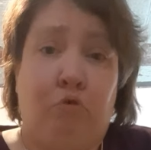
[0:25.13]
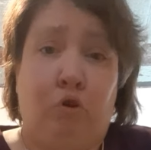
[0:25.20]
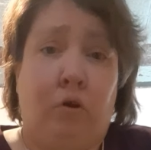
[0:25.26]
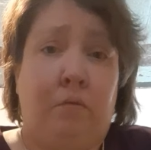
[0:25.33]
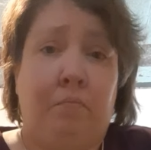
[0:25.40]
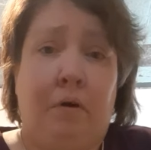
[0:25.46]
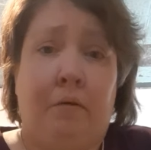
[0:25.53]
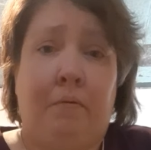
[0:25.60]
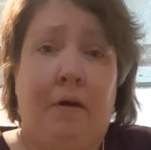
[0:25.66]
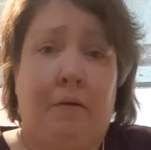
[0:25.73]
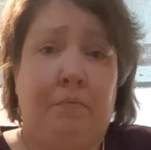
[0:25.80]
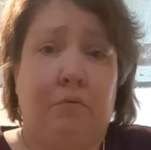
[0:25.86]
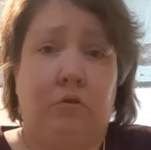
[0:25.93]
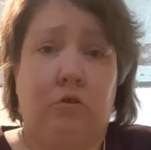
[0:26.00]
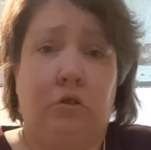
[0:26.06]
green bell
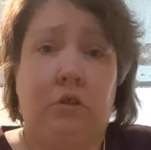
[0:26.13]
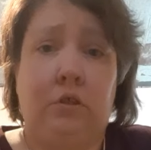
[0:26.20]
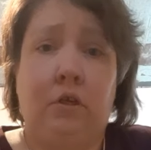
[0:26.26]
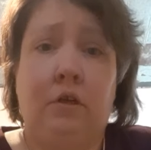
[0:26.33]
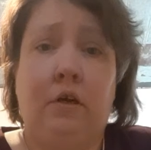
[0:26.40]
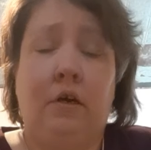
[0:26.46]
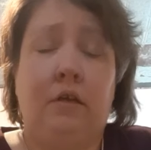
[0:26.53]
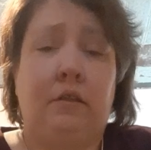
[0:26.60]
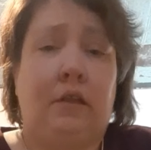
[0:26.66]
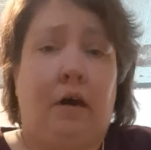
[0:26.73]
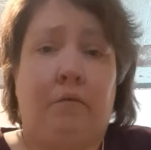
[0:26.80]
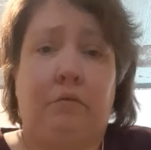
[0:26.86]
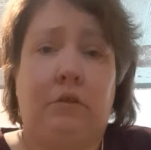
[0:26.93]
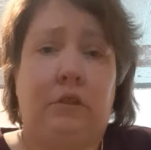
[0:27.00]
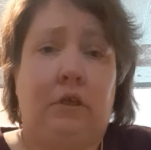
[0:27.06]
peppers.
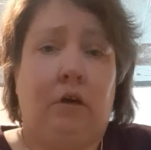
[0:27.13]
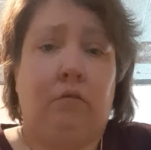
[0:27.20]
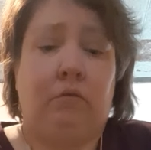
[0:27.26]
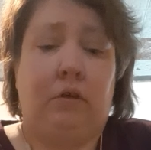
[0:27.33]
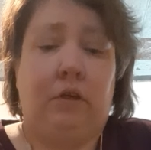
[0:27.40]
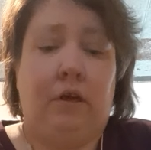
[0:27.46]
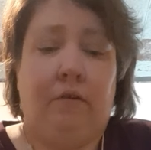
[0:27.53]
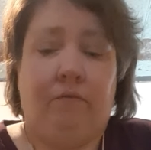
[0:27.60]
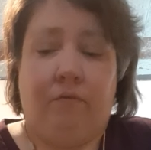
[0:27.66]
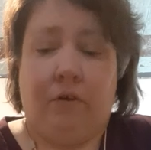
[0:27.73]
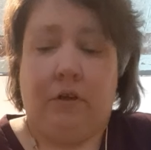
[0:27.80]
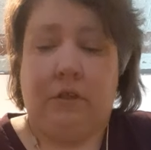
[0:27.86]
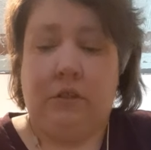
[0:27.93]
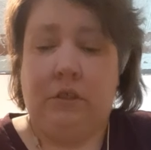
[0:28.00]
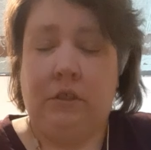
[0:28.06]
That was the only
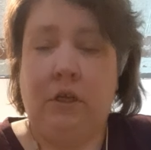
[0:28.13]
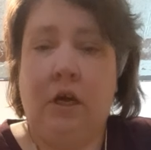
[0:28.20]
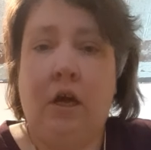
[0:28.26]
difference.